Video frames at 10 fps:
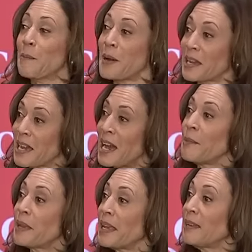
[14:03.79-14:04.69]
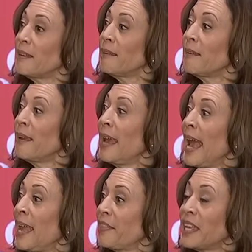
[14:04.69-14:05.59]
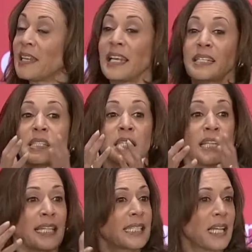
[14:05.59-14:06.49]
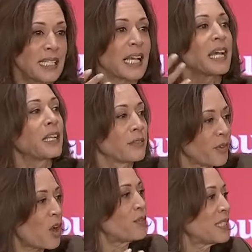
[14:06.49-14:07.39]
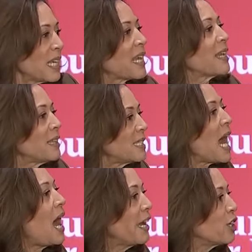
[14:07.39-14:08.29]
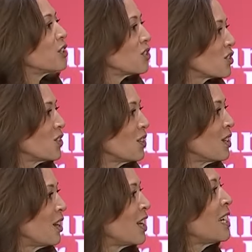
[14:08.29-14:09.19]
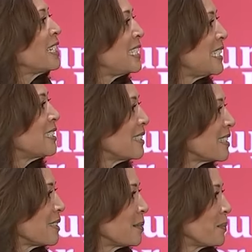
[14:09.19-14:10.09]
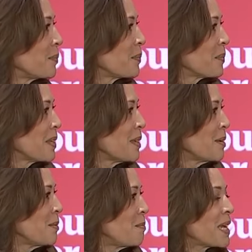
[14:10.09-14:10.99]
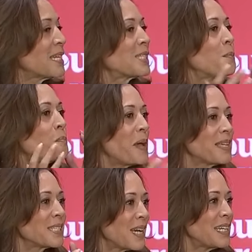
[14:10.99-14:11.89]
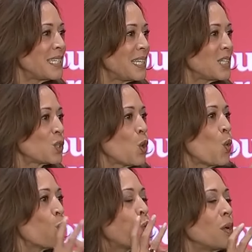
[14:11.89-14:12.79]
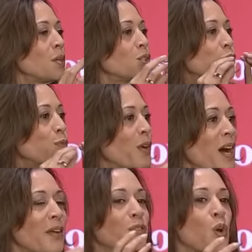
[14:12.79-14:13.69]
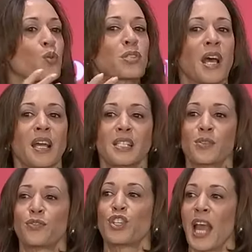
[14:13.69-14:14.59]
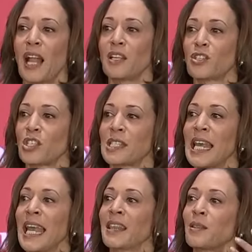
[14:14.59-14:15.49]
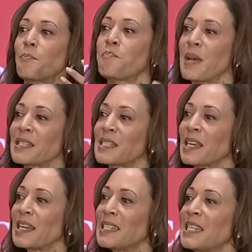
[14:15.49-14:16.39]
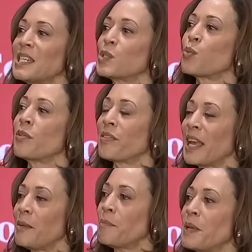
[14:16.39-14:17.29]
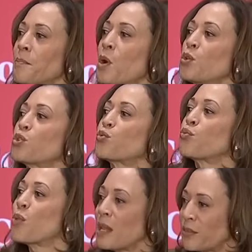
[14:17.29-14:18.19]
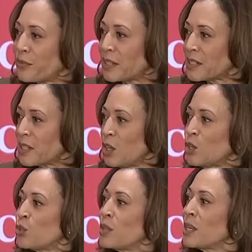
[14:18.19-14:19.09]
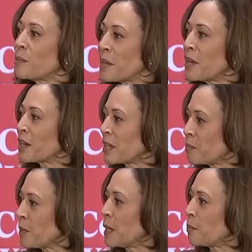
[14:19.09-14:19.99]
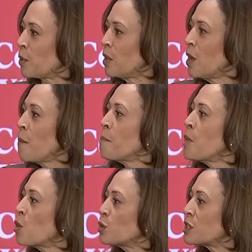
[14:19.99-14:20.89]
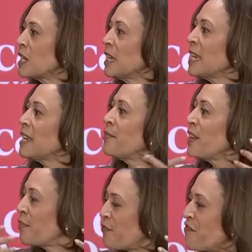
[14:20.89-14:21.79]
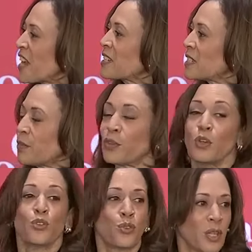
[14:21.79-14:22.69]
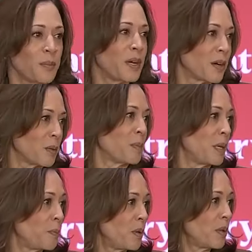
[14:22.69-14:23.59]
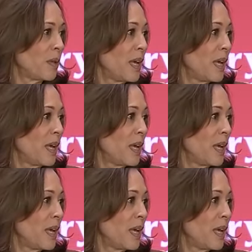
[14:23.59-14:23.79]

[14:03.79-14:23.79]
But come in, and then let's, let's, as I often say, kick the tires on ideas. Because the best ideas will survive those kinds of challenges, and the best ideas will then be most relevant to the American people, most effective to the American people.